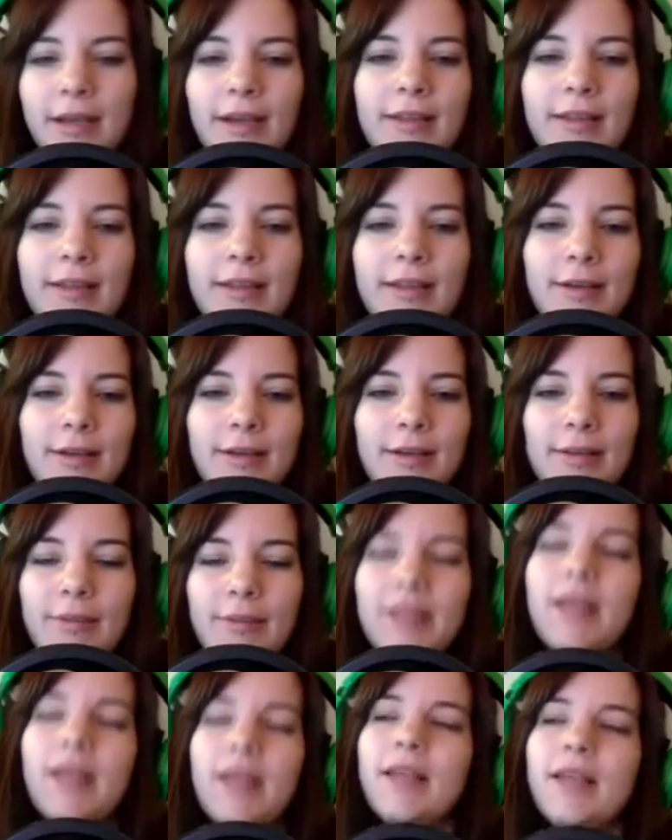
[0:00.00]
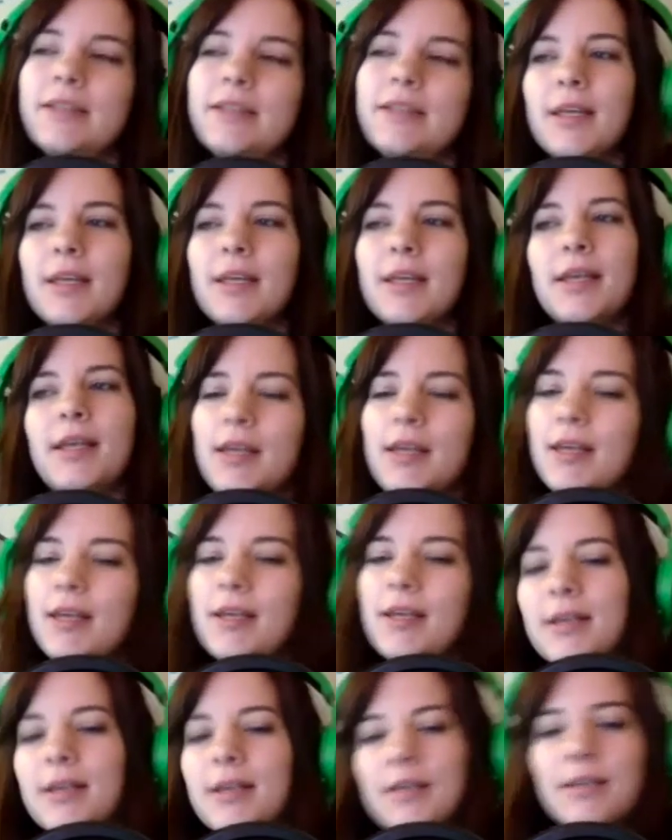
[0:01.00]
I thought you were gonna be like
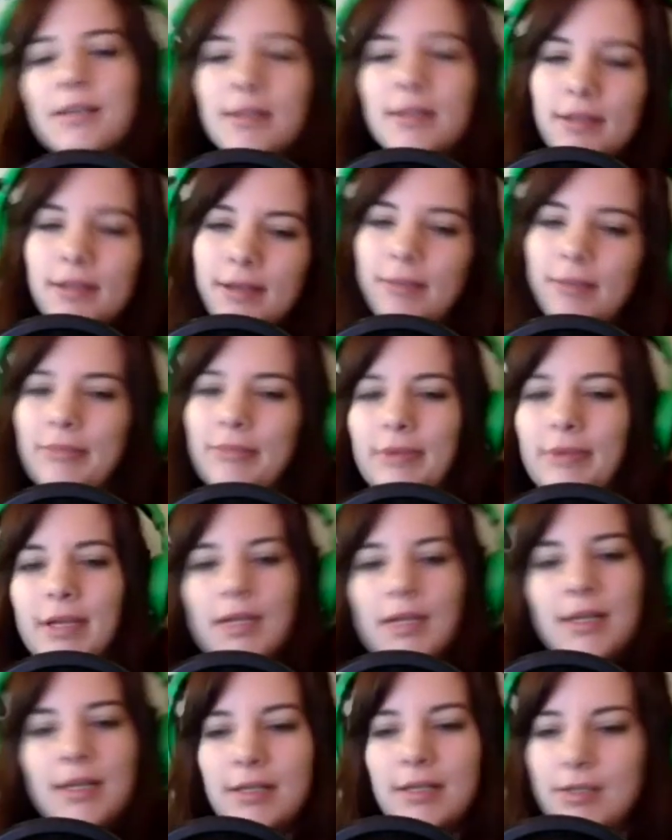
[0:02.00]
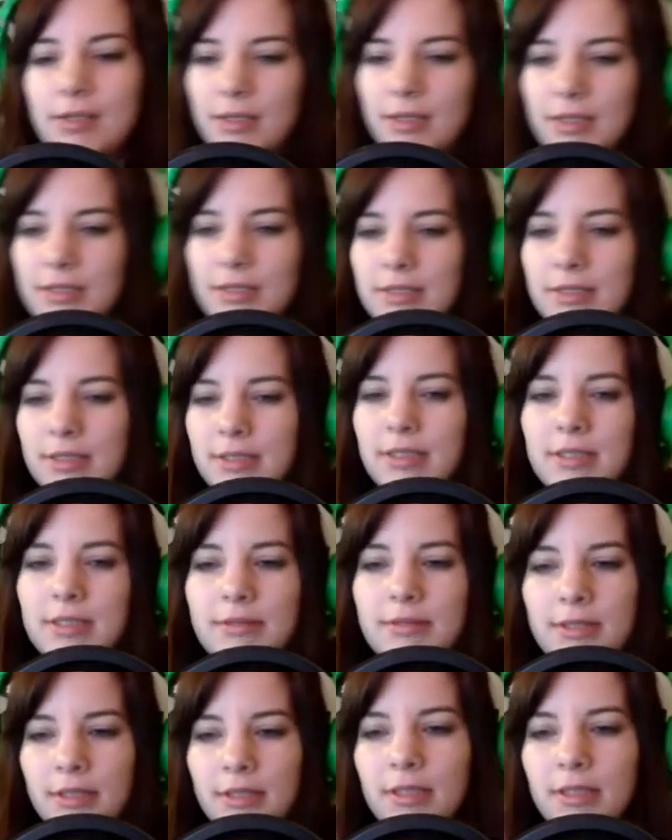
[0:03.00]
celebrate good
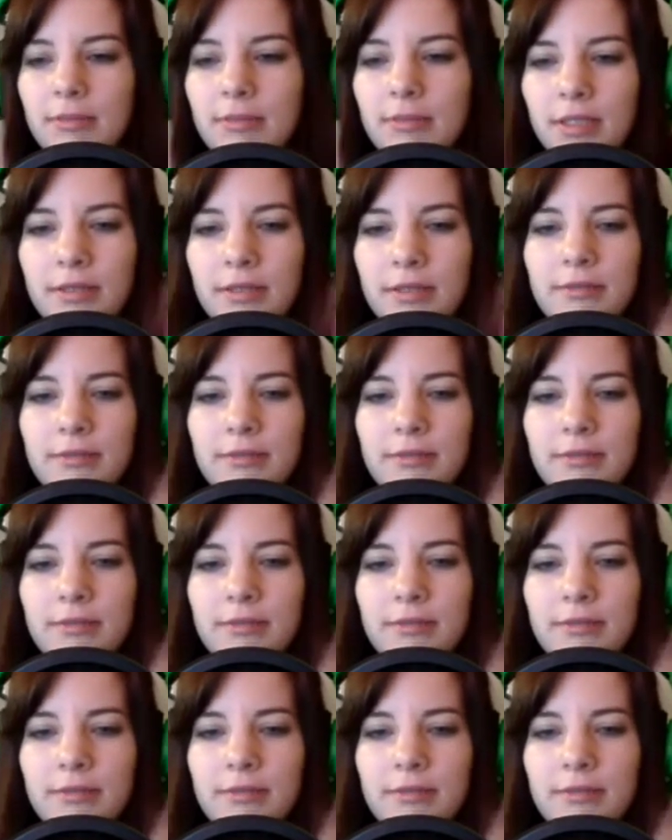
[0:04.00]
times. Come on.